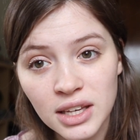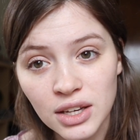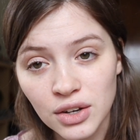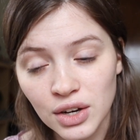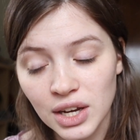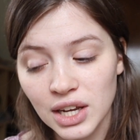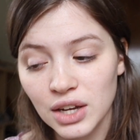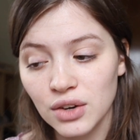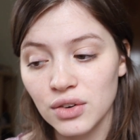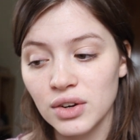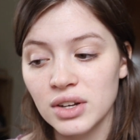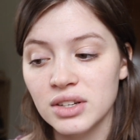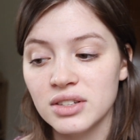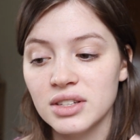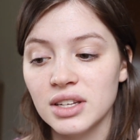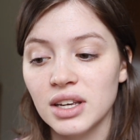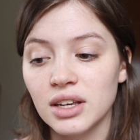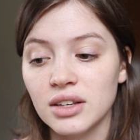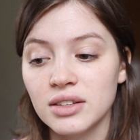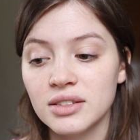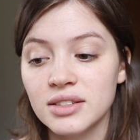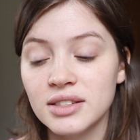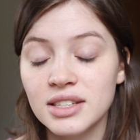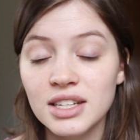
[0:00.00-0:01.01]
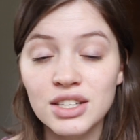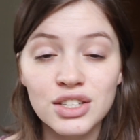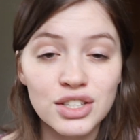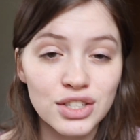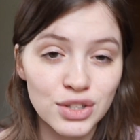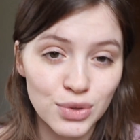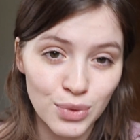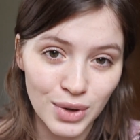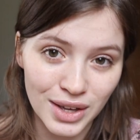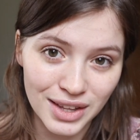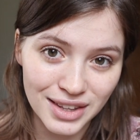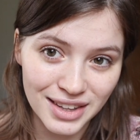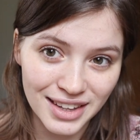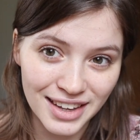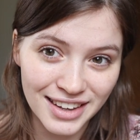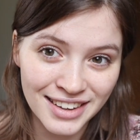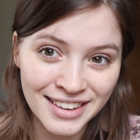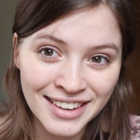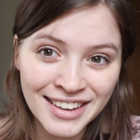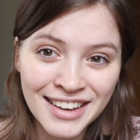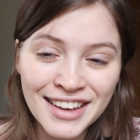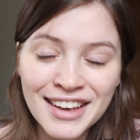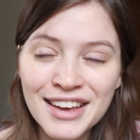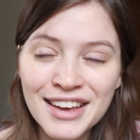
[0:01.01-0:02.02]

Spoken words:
you're increasing stitches quickly.